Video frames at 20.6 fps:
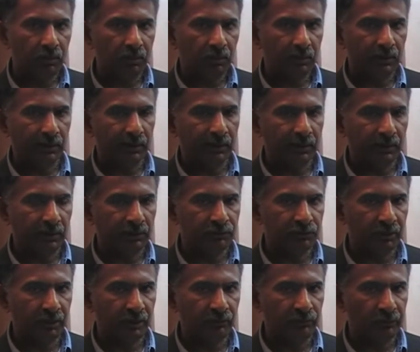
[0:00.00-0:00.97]
get
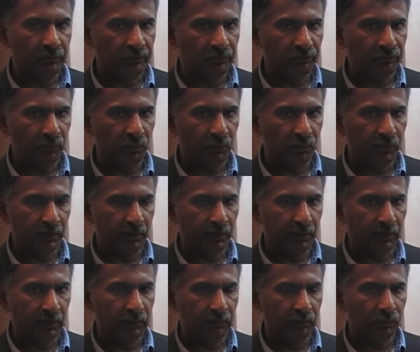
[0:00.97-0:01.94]
your hands on this book
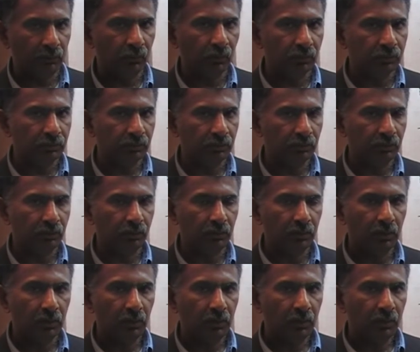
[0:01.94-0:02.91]
and go through
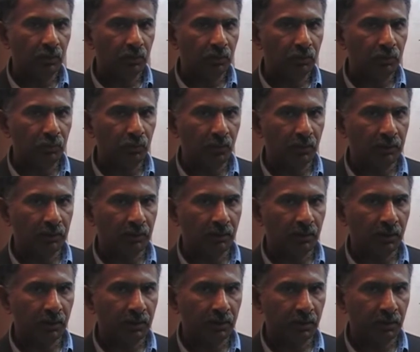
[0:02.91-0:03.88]

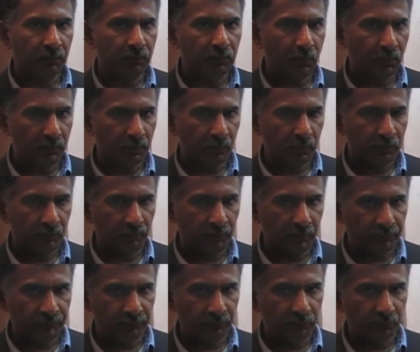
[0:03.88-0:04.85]
210 quantitative
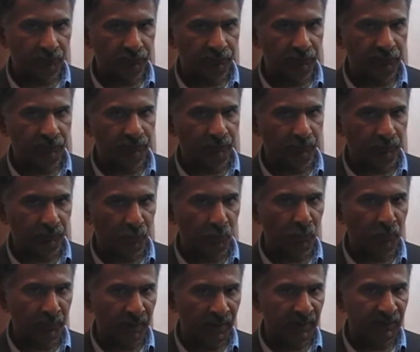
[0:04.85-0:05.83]
comparison questions for
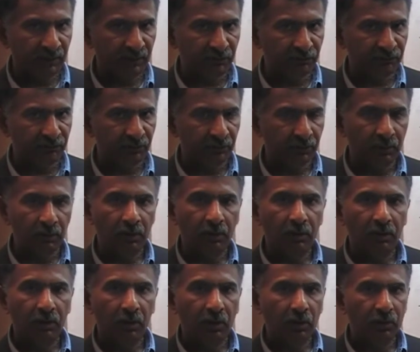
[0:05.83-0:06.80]
more practice,
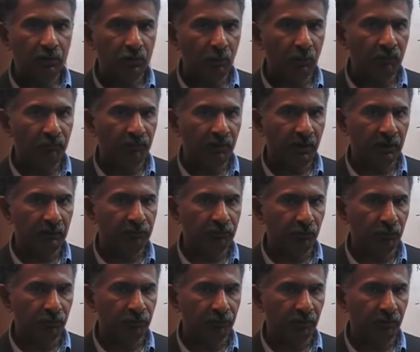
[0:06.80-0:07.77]
you will find
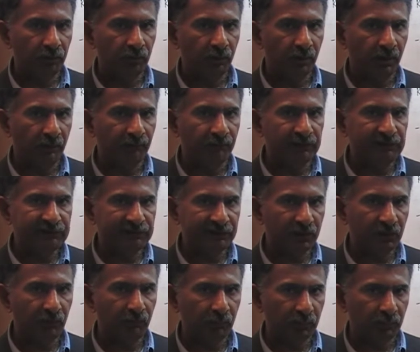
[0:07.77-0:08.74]
solution to every
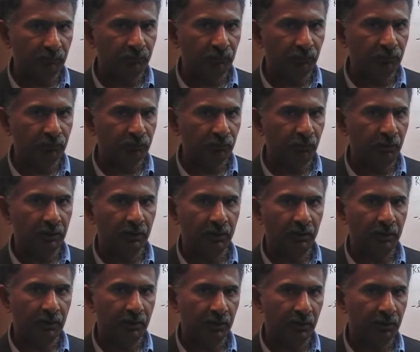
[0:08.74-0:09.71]
single one of those
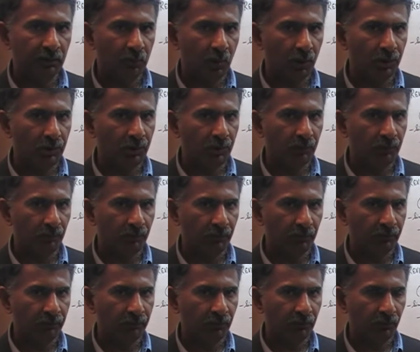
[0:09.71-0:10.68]
210 quantitative
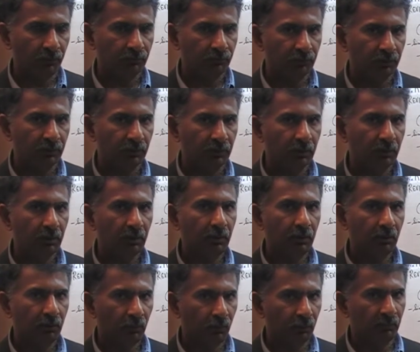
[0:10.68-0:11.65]
comparison questions
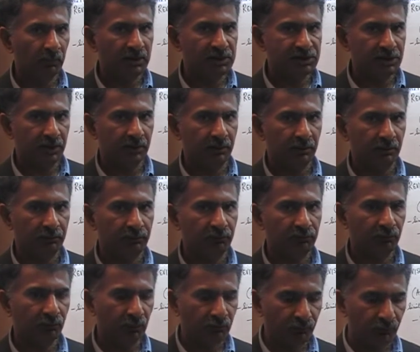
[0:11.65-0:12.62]
on my channel.
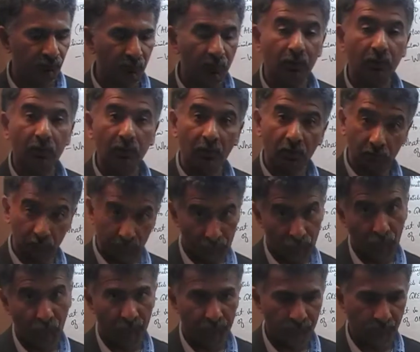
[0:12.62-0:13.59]
Just look for
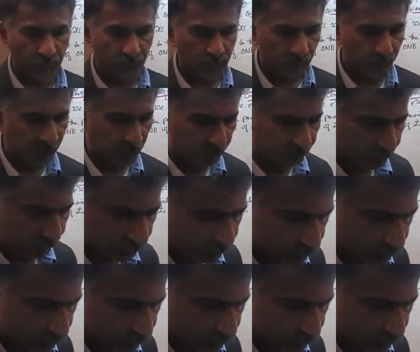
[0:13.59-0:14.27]
quantitative comparison.